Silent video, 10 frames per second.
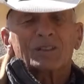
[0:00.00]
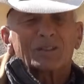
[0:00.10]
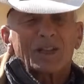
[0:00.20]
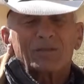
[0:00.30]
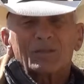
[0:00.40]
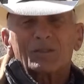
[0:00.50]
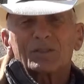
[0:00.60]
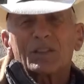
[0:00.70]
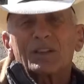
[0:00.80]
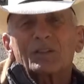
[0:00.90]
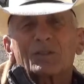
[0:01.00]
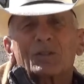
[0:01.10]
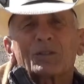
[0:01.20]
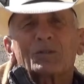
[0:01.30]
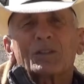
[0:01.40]
the second or
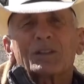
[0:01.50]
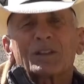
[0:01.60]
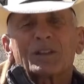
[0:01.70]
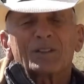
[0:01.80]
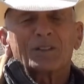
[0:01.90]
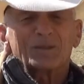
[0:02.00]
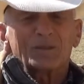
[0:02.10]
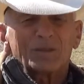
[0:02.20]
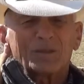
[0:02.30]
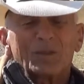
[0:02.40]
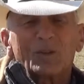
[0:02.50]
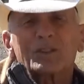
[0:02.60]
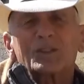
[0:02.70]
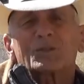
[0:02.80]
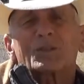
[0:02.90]
third one, the
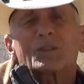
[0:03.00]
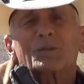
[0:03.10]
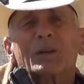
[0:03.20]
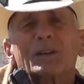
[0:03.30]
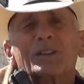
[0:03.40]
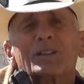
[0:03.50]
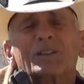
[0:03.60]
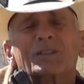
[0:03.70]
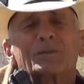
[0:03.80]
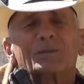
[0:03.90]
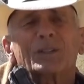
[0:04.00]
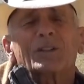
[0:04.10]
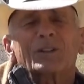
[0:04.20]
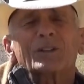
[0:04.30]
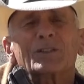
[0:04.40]
voices could barely be
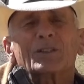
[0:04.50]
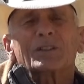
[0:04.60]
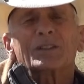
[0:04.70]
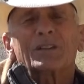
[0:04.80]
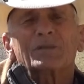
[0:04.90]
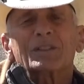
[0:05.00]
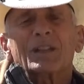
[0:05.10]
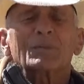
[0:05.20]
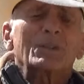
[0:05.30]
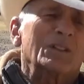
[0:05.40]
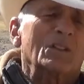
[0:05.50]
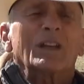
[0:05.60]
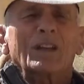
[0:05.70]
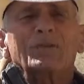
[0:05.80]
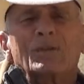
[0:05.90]
heard, so you'd have to tell them, "Can you
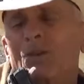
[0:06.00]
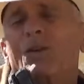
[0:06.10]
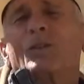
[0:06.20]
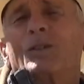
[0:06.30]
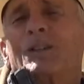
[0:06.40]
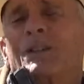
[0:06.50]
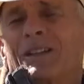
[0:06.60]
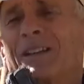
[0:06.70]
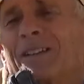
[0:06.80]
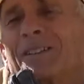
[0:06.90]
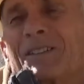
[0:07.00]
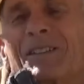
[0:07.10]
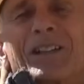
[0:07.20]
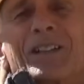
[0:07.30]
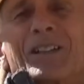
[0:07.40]
get off the phone?" And
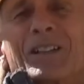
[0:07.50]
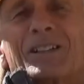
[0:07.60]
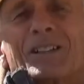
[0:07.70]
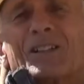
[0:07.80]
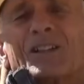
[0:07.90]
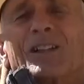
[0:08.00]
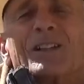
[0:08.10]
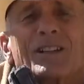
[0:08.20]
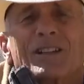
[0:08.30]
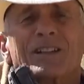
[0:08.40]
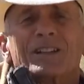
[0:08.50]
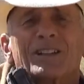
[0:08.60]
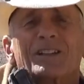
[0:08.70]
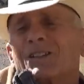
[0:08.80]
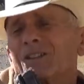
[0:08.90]
then you'd hear a little click, click, and
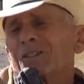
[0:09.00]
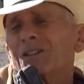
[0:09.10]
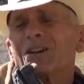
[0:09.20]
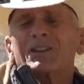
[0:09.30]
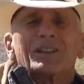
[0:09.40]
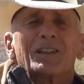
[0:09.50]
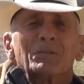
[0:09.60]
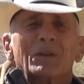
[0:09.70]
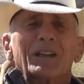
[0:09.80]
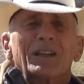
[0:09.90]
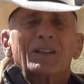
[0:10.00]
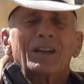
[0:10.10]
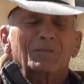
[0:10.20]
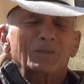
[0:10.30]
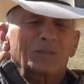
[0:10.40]
then you could talk again. But anyhow,
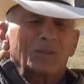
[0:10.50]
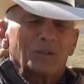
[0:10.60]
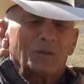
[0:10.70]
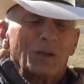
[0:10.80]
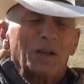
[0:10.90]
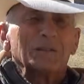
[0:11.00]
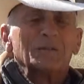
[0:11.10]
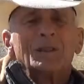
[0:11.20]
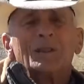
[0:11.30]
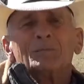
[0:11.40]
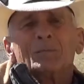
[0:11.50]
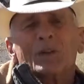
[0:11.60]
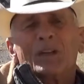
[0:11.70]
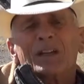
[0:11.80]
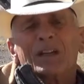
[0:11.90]
that worked for a little while.
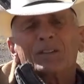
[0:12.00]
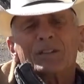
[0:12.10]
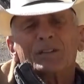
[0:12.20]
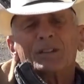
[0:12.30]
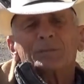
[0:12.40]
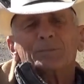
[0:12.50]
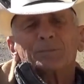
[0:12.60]
But anyhow, in the early